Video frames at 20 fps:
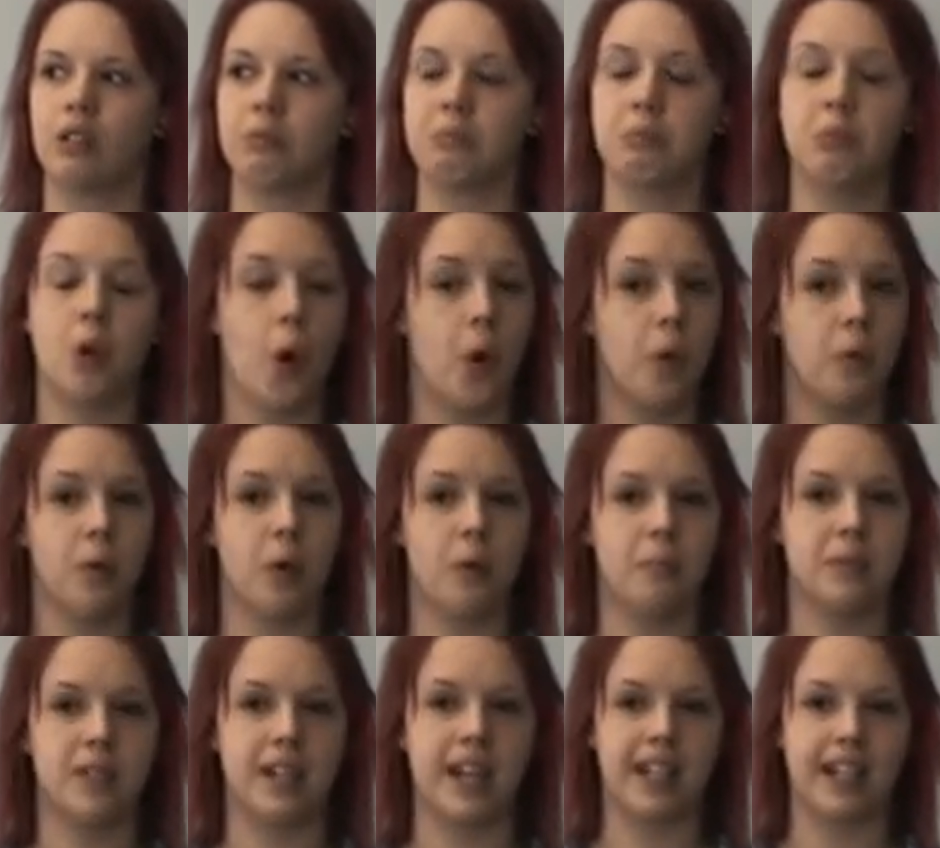No,
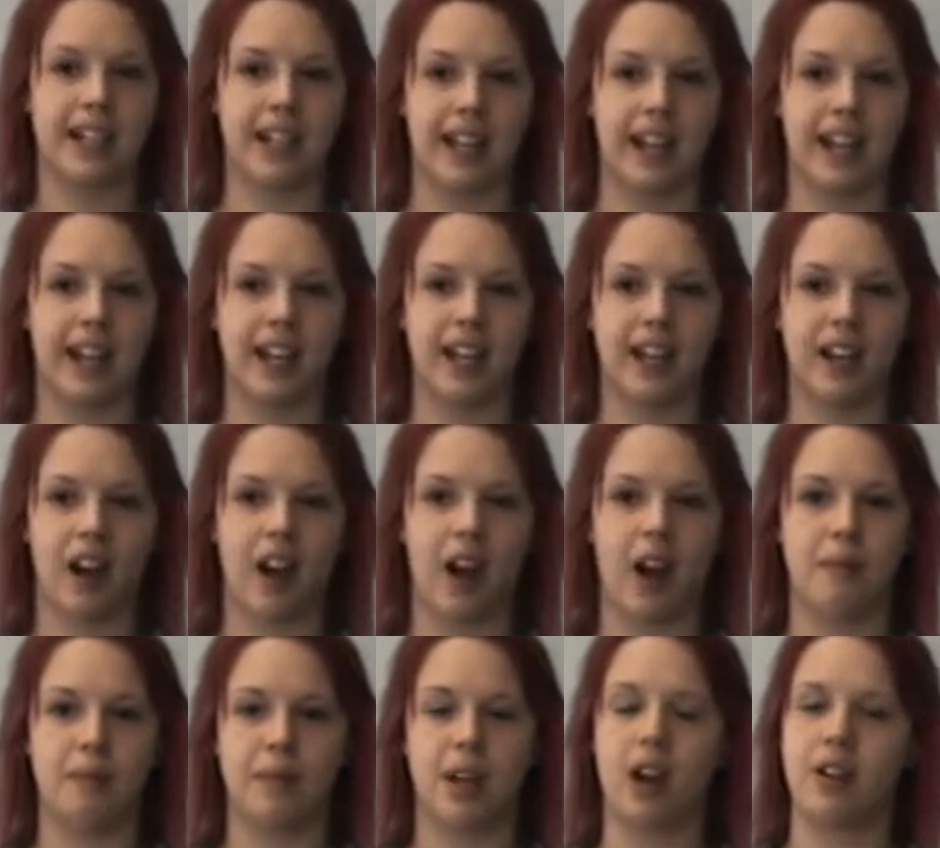not particularly.
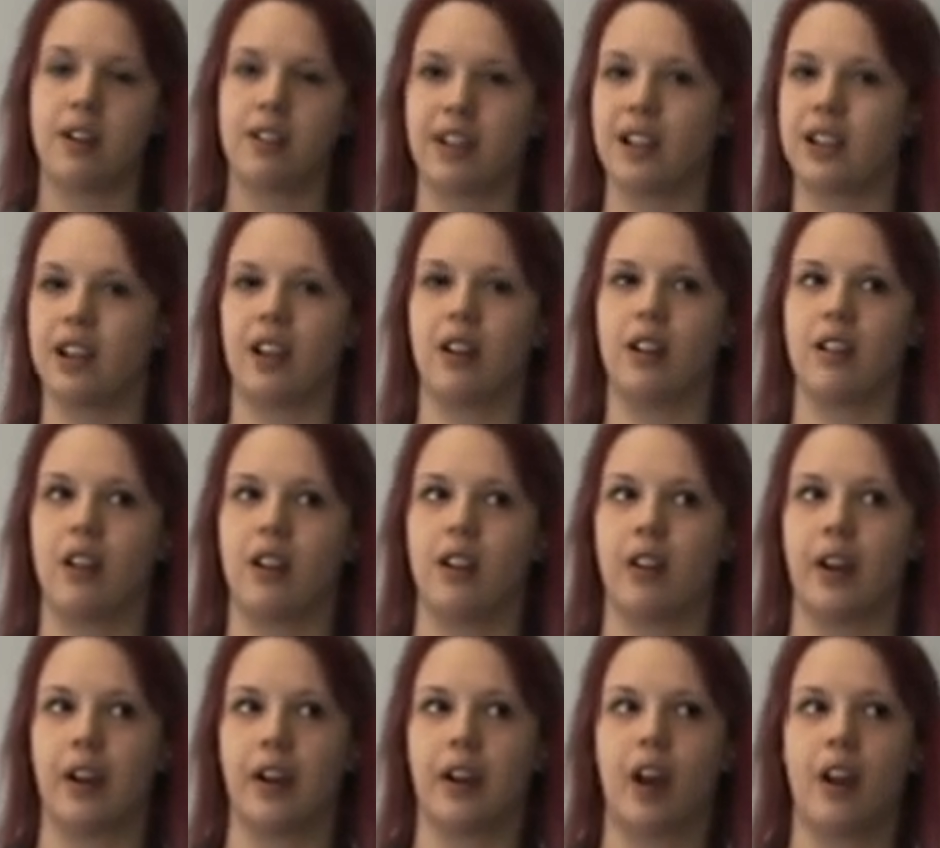The only thing that
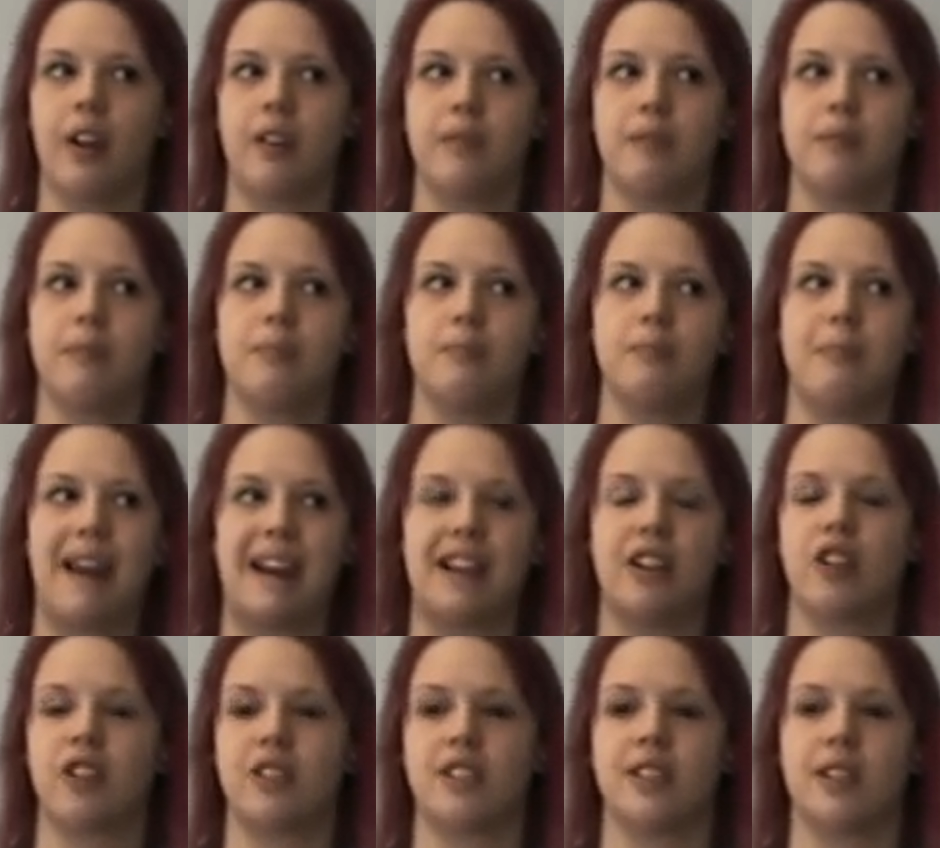the kind of main
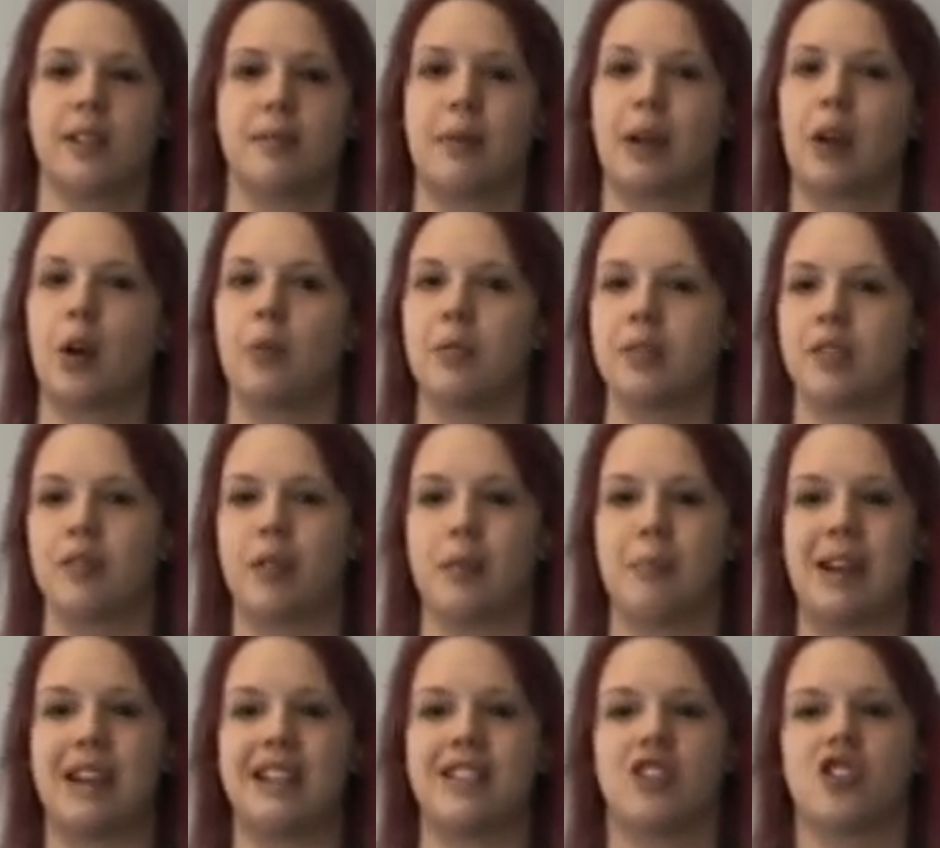criticism I got was the
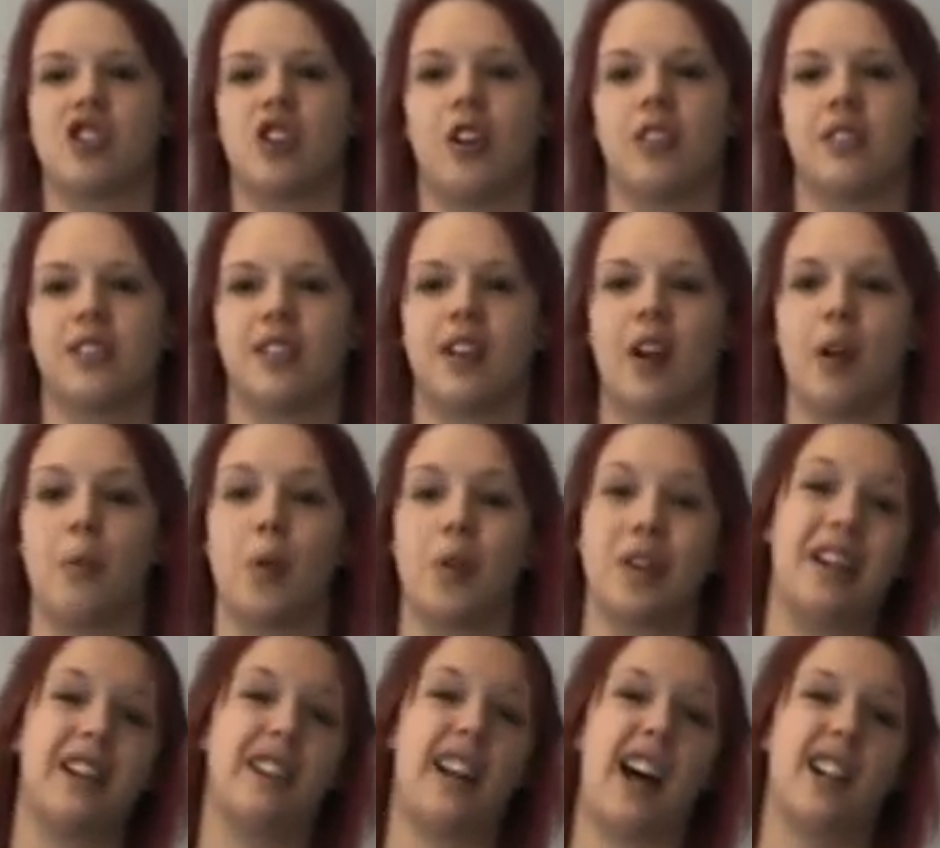repeated shots, and I
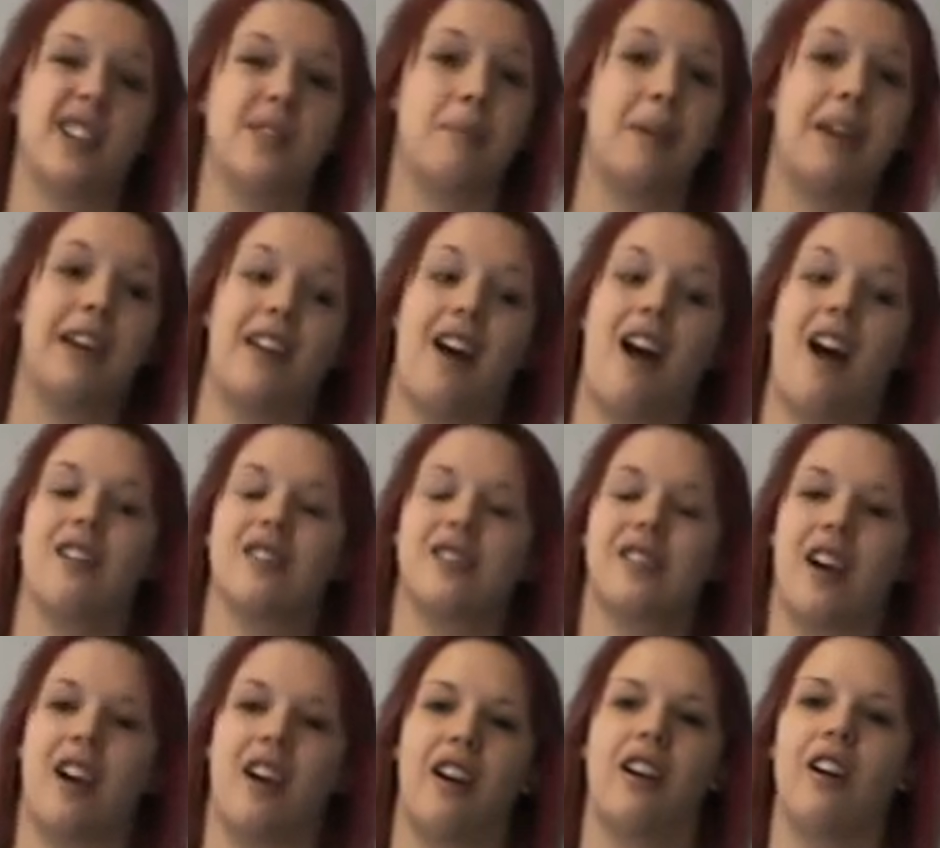wanted that to be there,
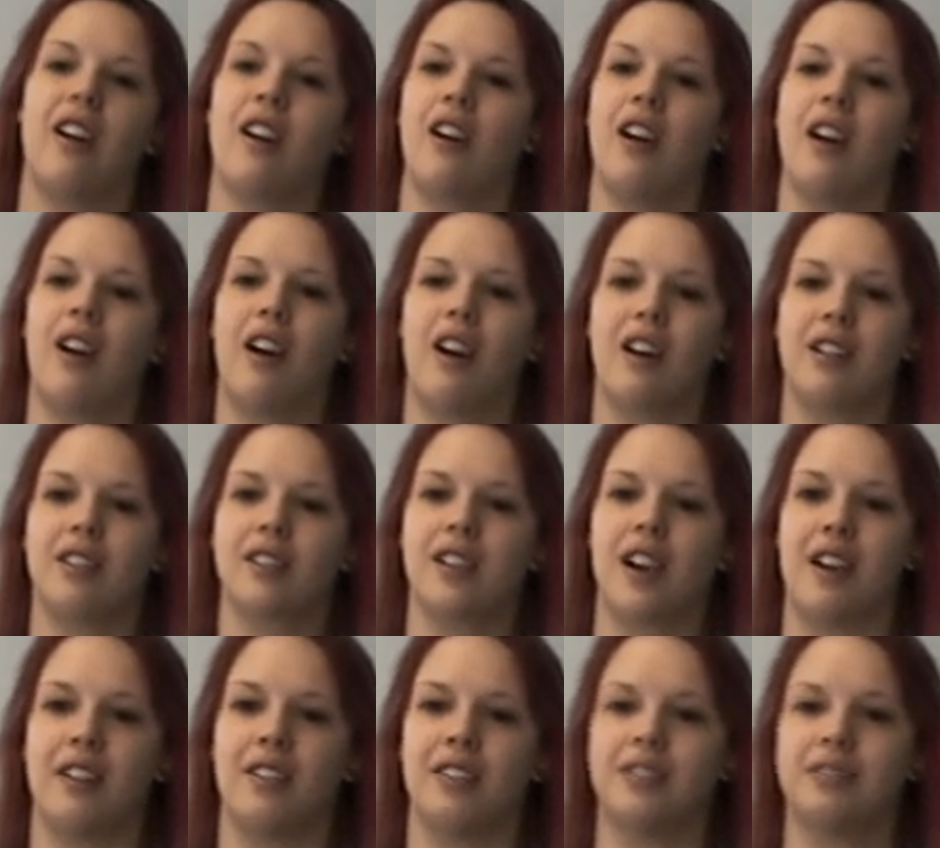so it's
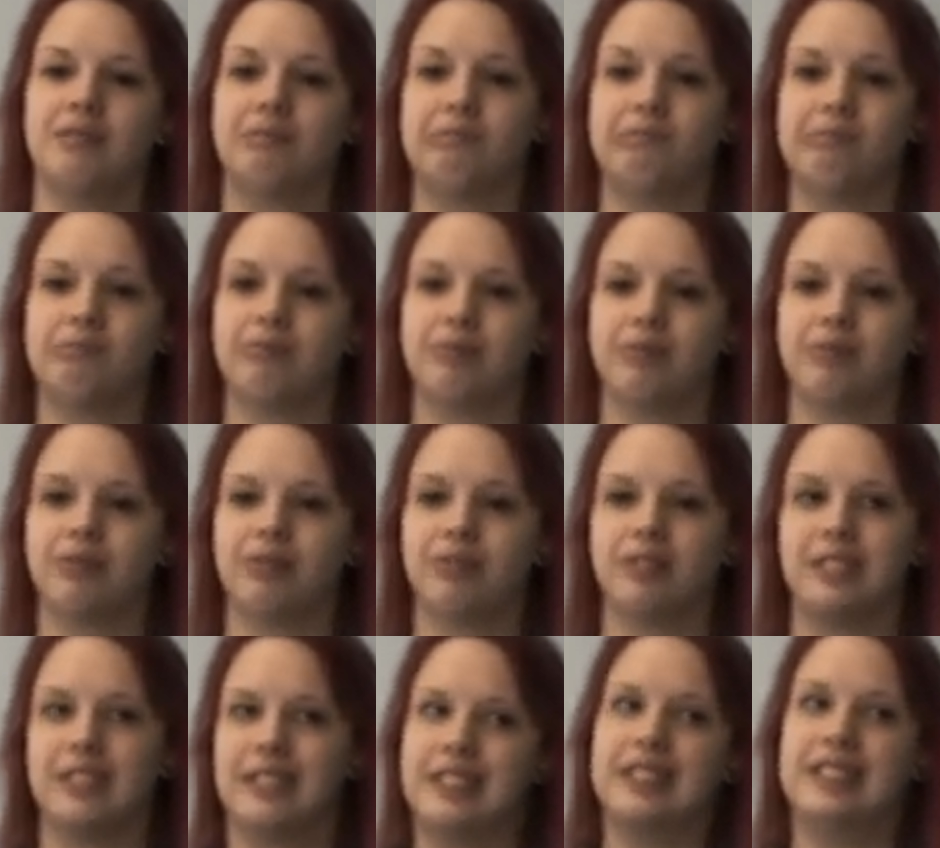kind of
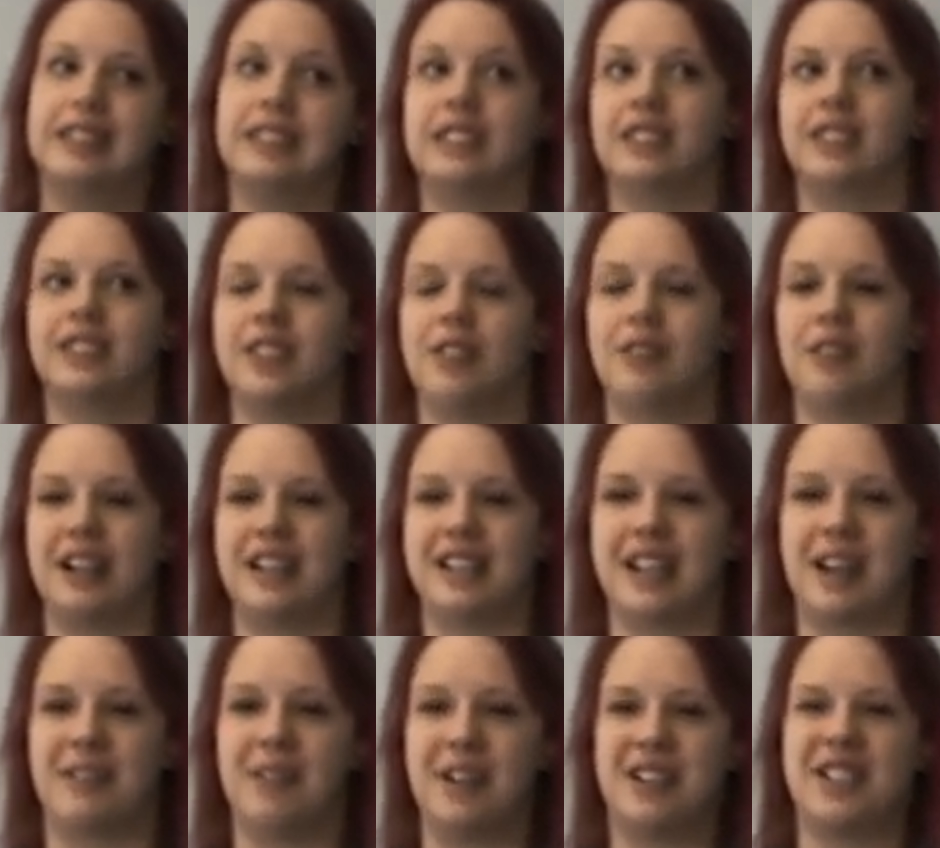didn't really
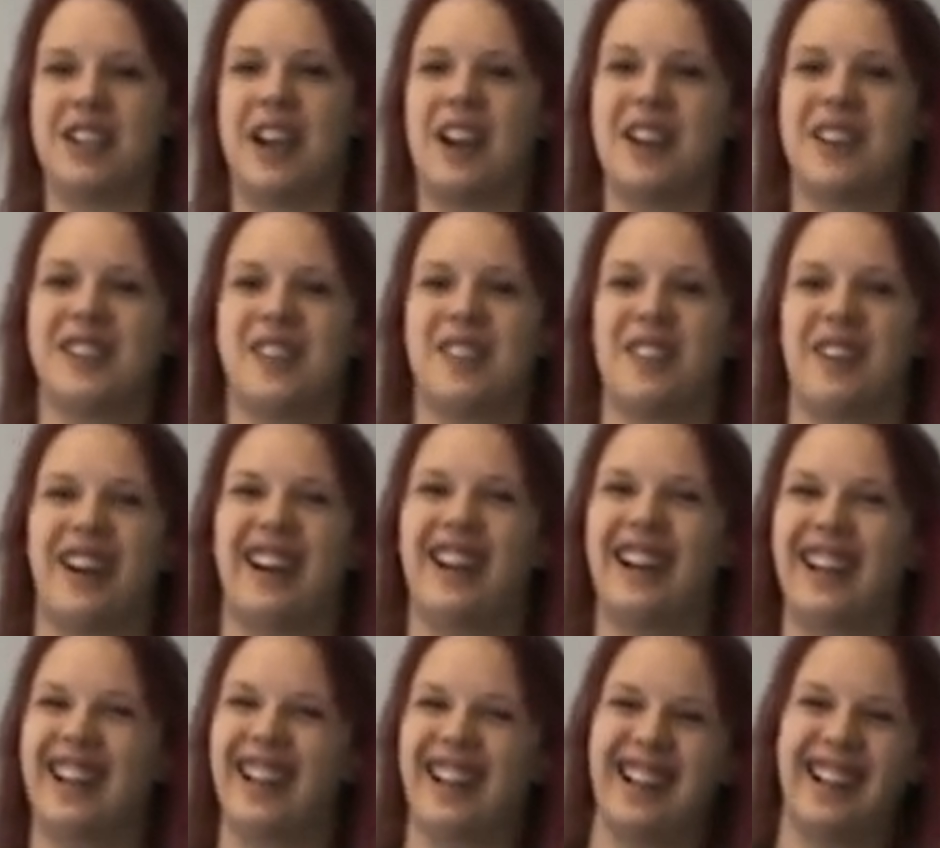take much notice of
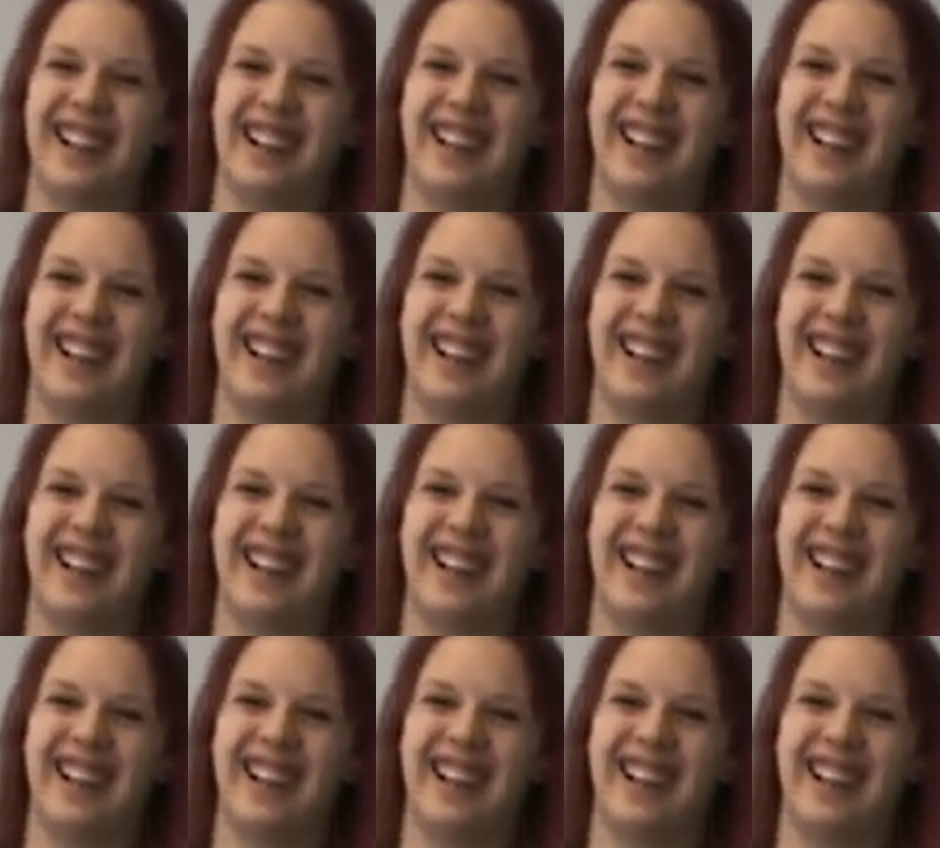it.